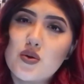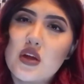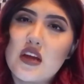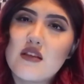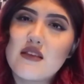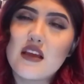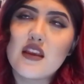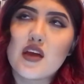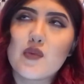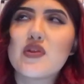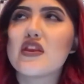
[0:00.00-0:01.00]
Like say
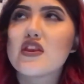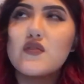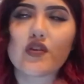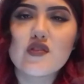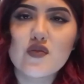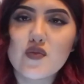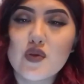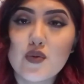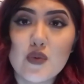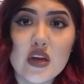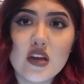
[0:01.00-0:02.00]
like within the first
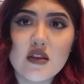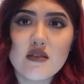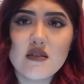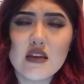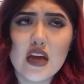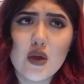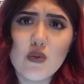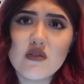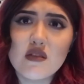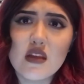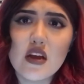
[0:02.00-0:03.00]
few weeks that he
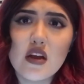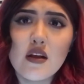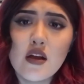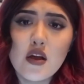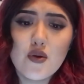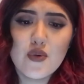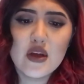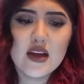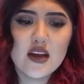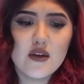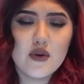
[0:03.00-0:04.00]
was there, we
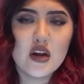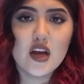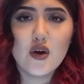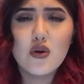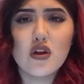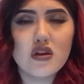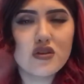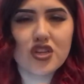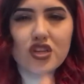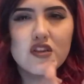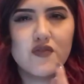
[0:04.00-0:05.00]
kind of were like, oh, you're
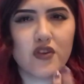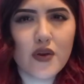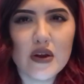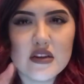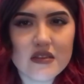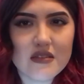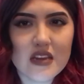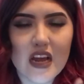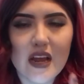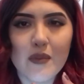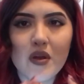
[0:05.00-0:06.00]
usually free around this
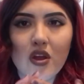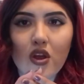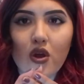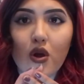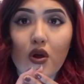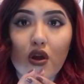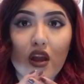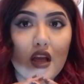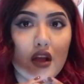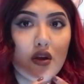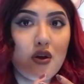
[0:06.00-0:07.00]
time, or
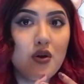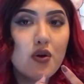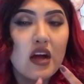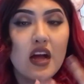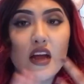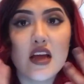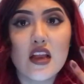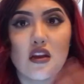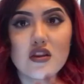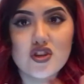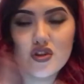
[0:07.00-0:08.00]
like, oh, I get
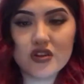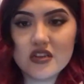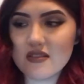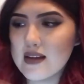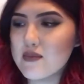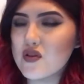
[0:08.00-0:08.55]
lunch during this time.